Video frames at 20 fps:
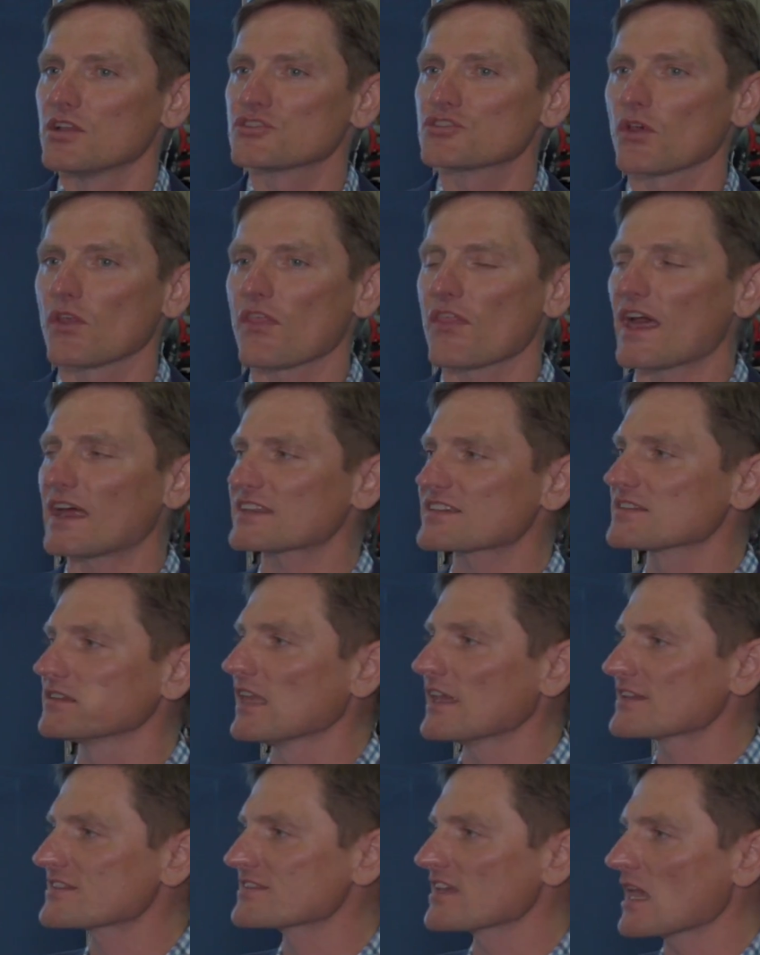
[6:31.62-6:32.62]
So
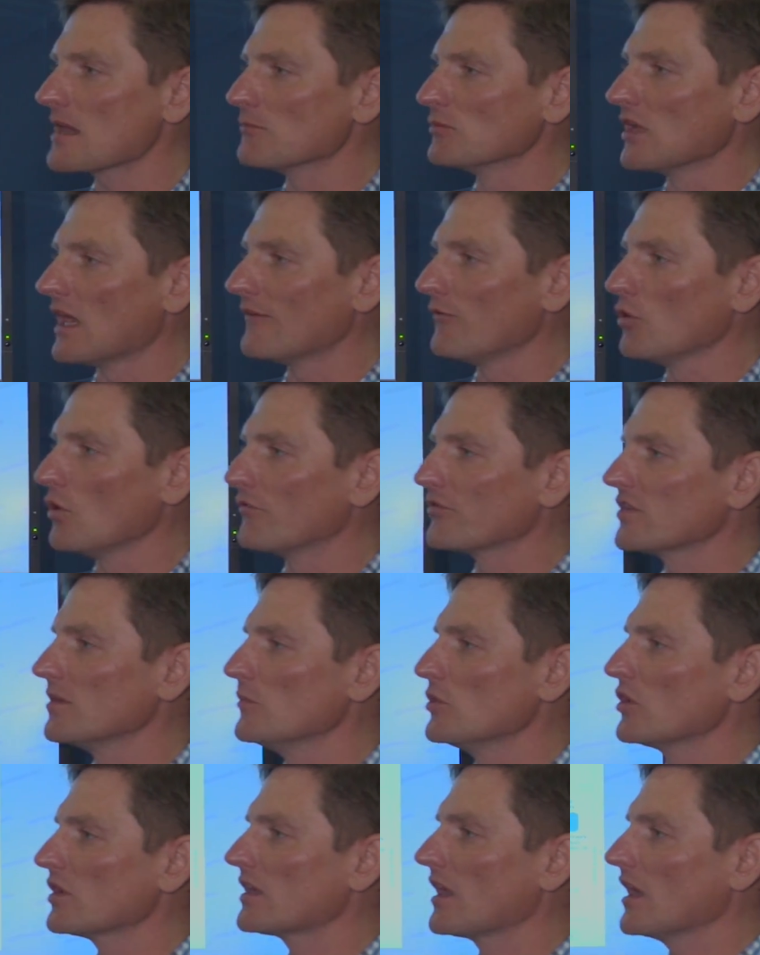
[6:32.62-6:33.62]
that same level of
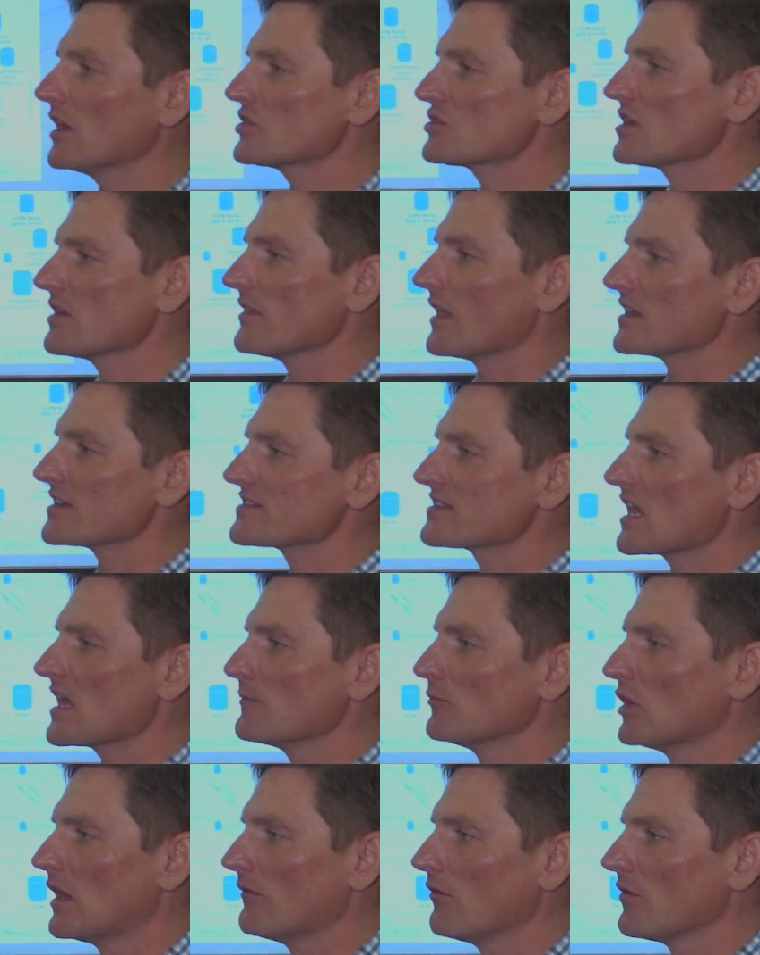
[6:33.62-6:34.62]
communication, that
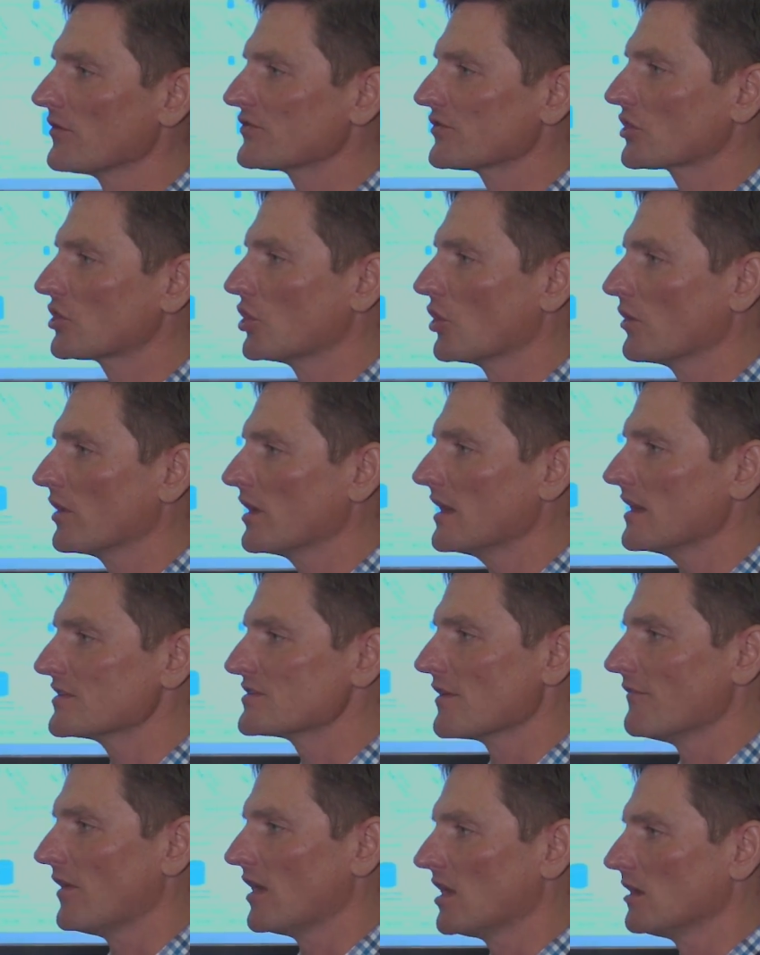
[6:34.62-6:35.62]
same level of security
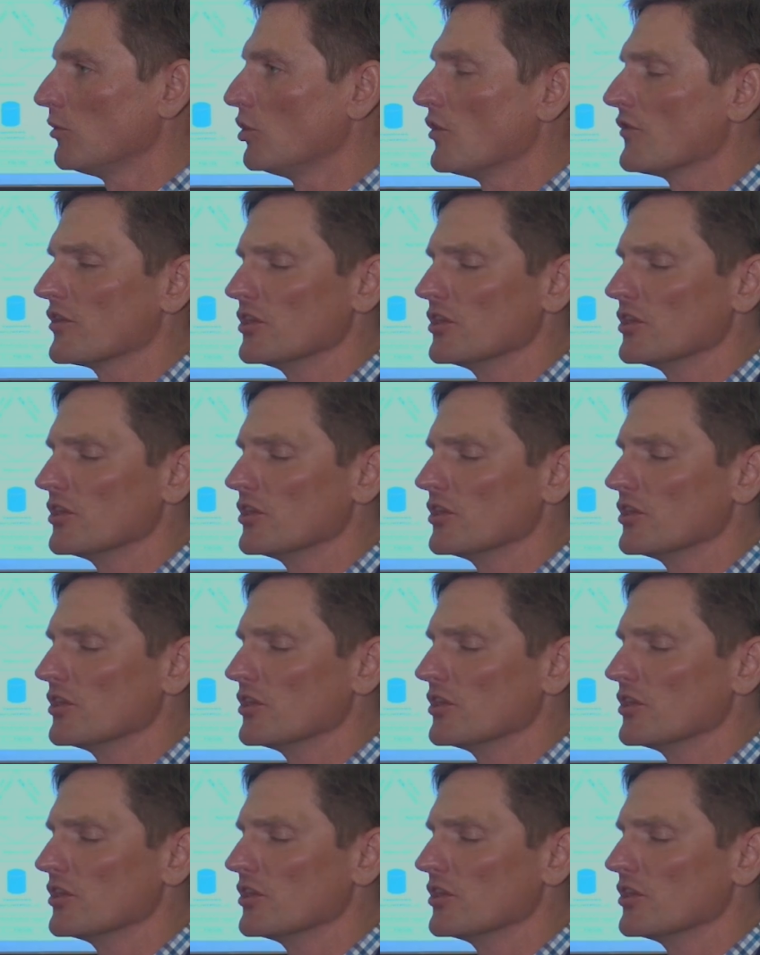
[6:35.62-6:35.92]
is available in